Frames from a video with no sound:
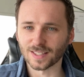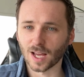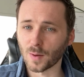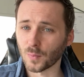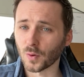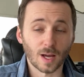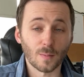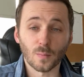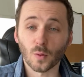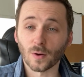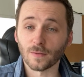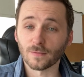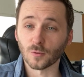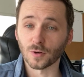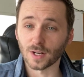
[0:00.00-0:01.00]

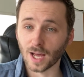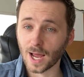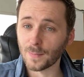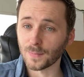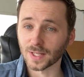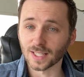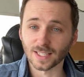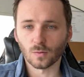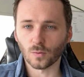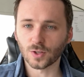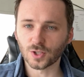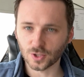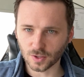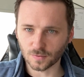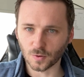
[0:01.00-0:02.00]
9.49 million, which
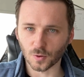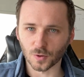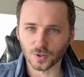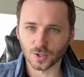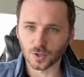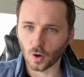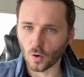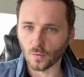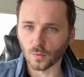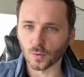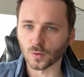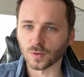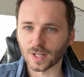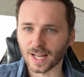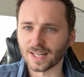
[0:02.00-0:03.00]
is of course an
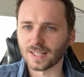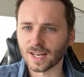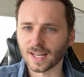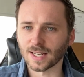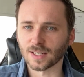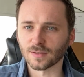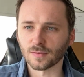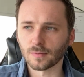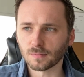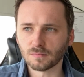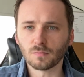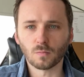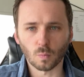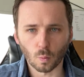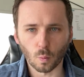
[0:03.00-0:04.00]
overall net negative,
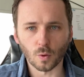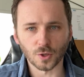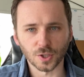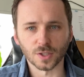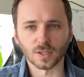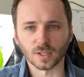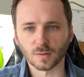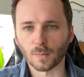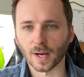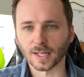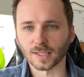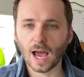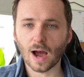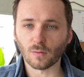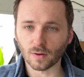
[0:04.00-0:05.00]
which is expected.
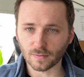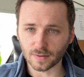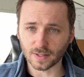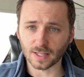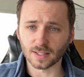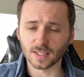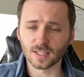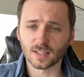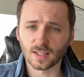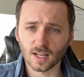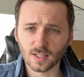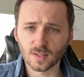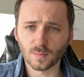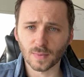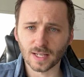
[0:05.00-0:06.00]
However, that this
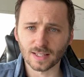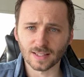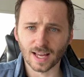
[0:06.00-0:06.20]
does mean